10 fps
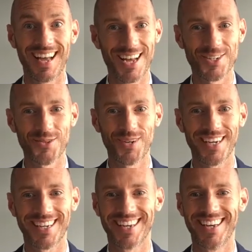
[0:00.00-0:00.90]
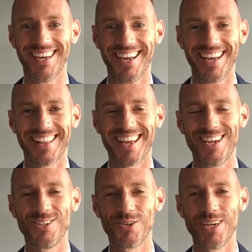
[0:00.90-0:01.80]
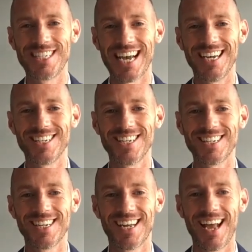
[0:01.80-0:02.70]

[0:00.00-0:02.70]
and unique. They enjoy challenges,